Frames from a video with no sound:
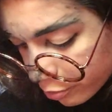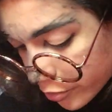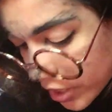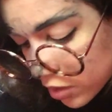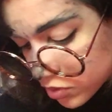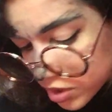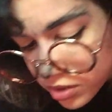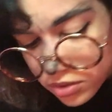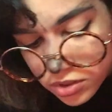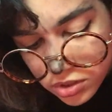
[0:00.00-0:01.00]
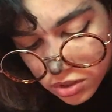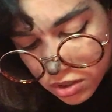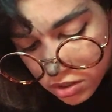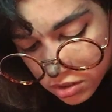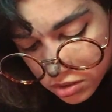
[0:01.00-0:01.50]
Mountains
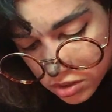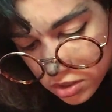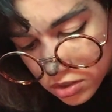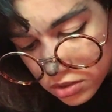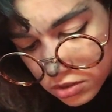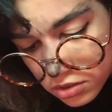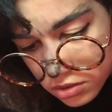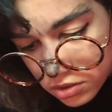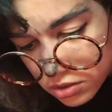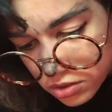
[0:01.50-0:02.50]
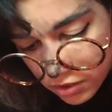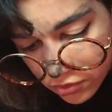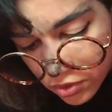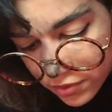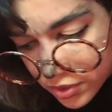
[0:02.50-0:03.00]
are.
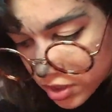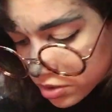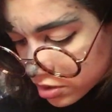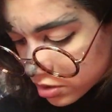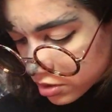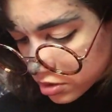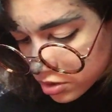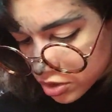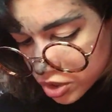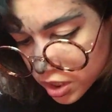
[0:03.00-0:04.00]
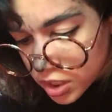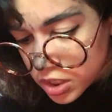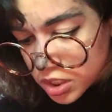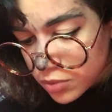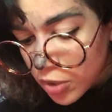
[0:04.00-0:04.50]
If you ever get
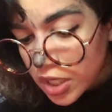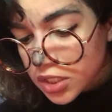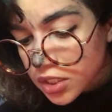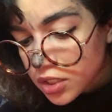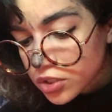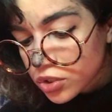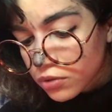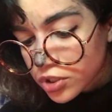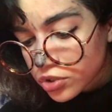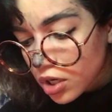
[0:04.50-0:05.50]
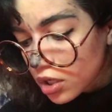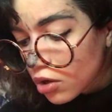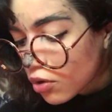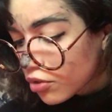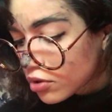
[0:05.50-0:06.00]
chased by deers, always try to
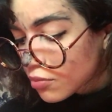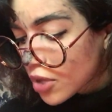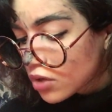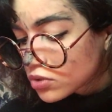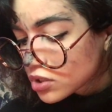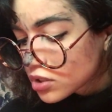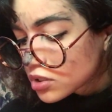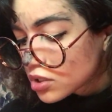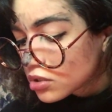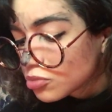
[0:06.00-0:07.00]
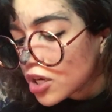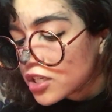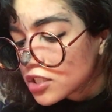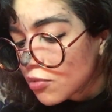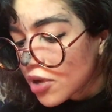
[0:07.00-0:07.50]
go through the mountains. There's
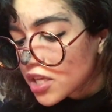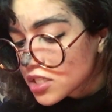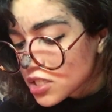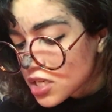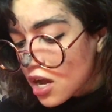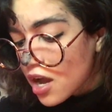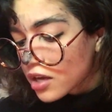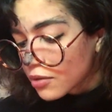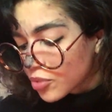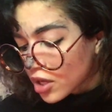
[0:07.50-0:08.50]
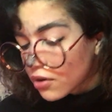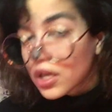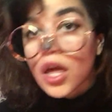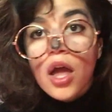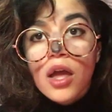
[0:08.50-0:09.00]
plenty of places to hide up there
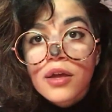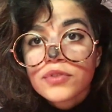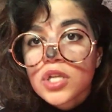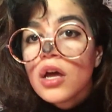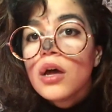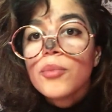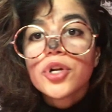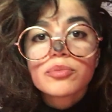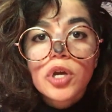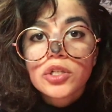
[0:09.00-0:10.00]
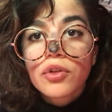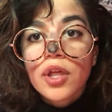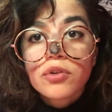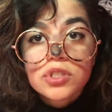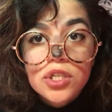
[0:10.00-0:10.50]
in caves, but just make sure
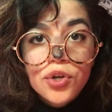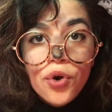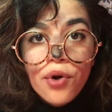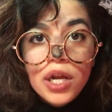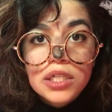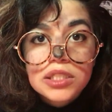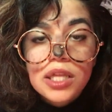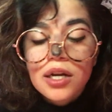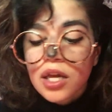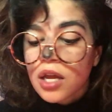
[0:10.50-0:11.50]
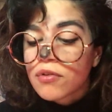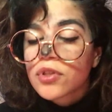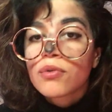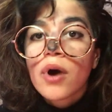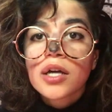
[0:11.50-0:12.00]
they don't see you going into that cave,
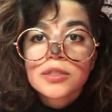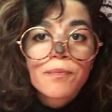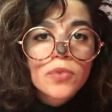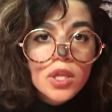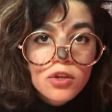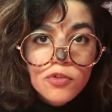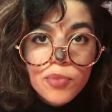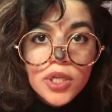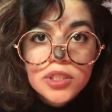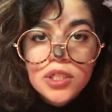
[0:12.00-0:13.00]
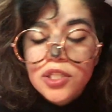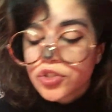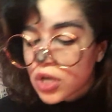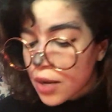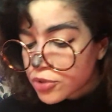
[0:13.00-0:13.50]
otherwise you've basically
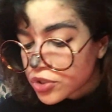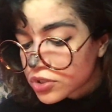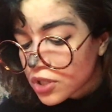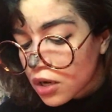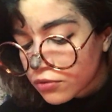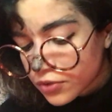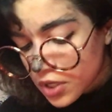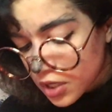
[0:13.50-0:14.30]
trapped yourself.